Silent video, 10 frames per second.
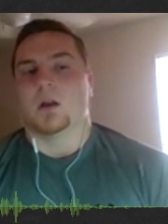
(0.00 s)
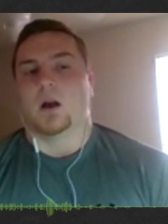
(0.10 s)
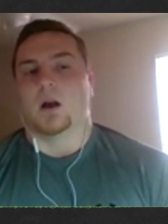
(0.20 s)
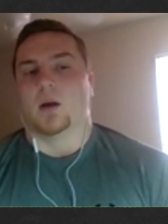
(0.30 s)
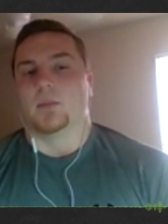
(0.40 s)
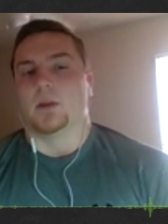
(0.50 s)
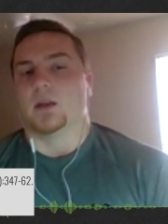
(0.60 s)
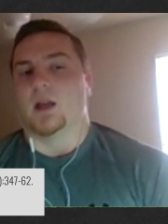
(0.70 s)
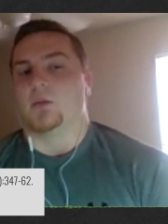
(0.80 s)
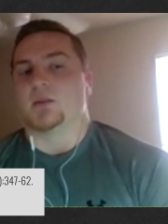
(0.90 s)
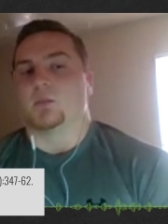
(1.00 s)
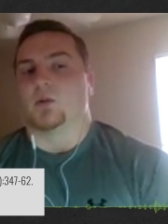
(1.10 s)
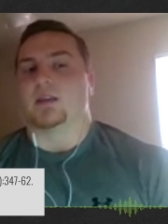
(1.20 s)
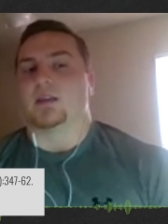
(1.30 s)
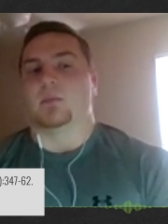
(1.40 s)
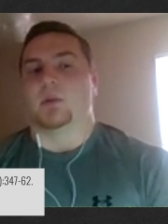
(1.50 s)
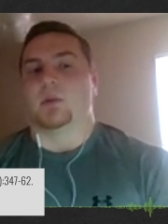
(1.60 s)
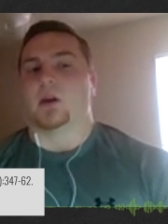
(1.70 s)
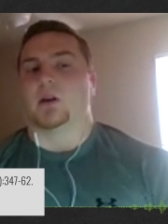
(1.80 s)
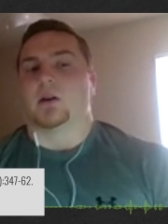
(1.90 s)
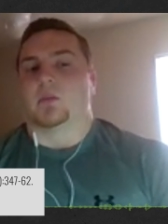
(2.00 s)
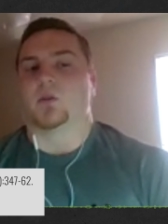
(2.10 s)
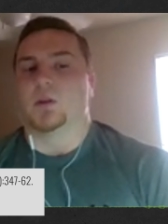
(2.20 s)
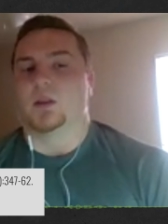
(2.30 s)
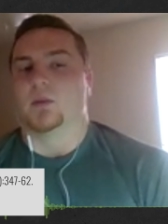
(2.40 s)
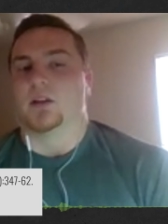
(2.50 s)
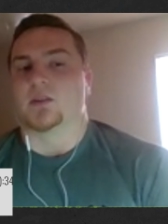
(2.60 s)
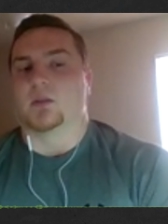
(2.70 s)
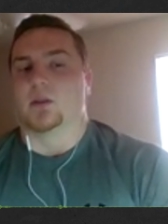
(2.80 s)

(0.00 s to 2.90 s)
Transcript: Um, it helps them break that barrier between the muscle